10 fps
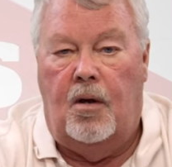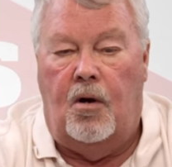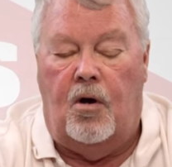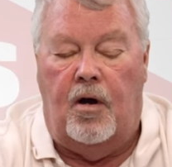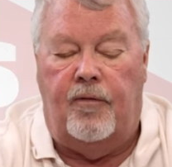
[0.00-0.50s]

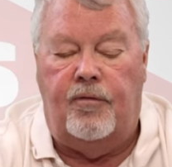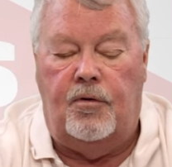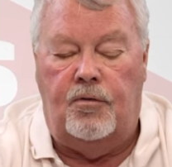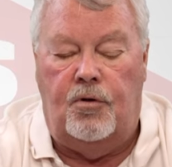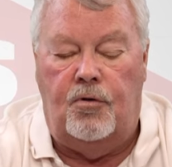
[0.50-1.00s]
how
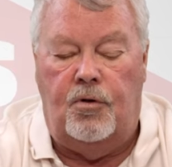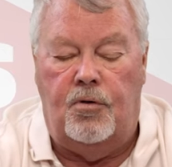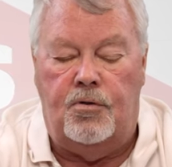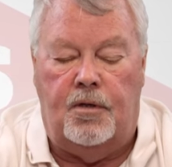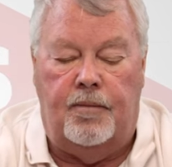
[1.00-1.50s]
often you
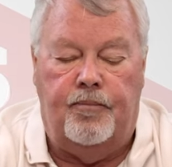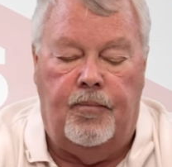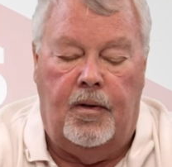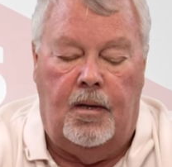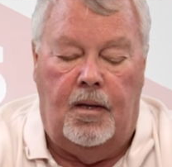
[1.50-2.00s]
use it.
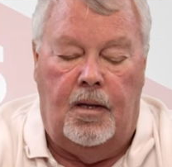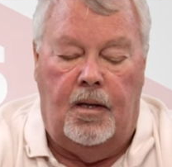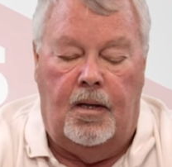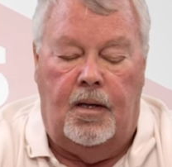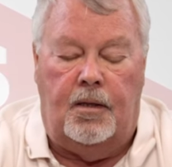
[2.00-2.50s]

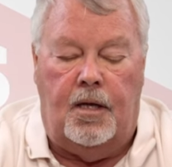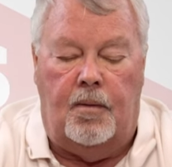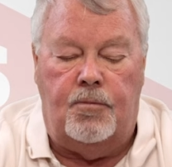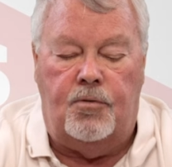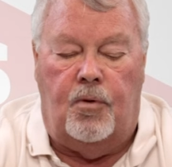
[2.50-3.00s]
It
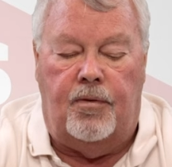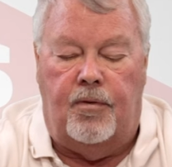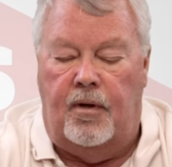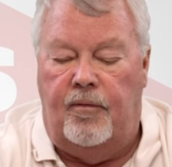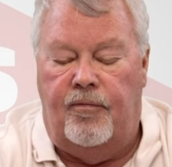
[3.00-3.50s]
comes with
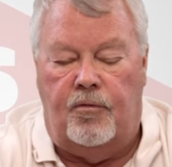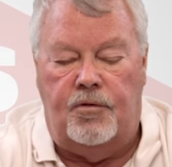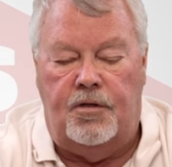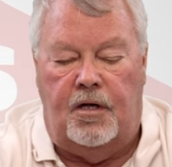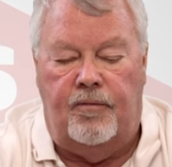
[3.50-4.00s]
a full
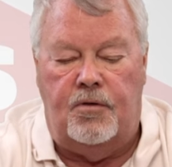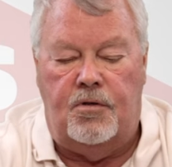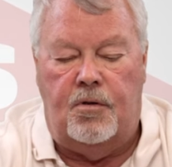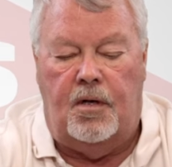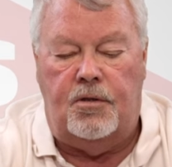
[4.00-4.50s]
set of
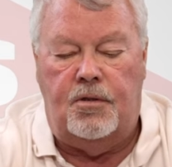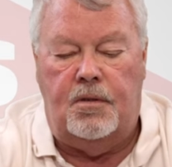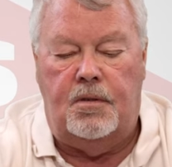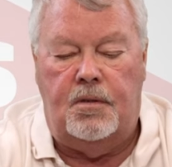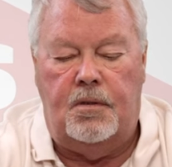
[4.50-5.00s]

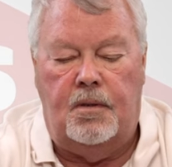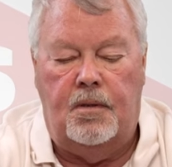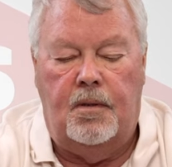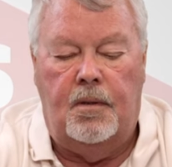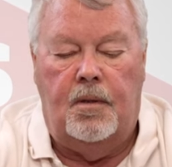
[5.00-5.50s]
instructions.
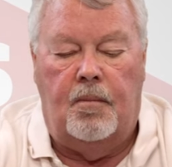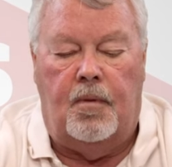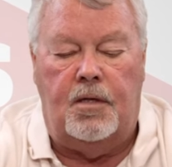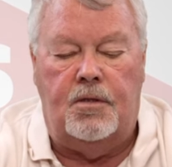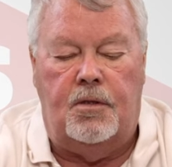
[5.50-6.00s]

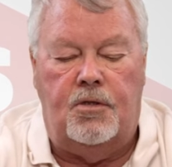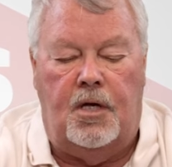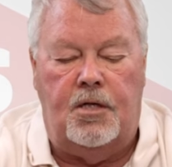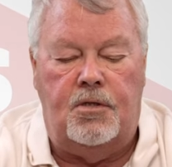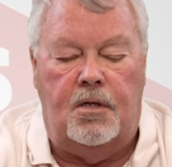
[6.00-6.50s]
My
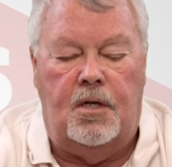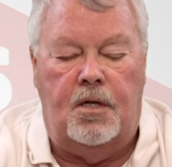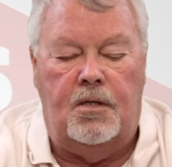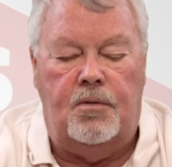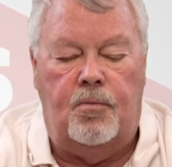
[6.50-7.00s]
suggestion
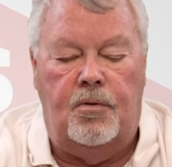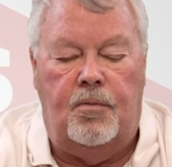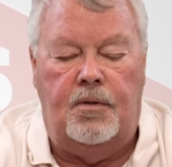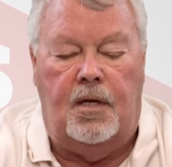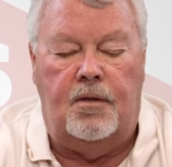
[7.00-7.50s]
is when you
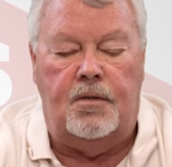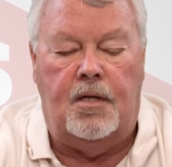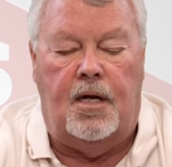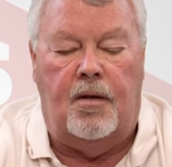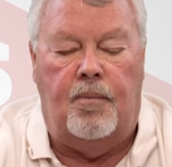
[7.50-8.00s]
take this
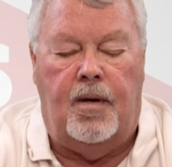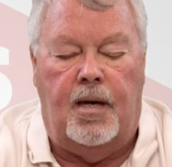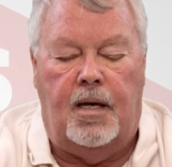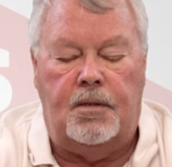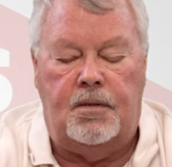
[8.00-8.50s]
out of the
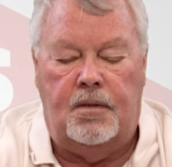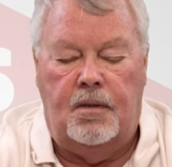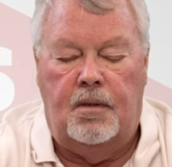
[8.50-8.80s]
box,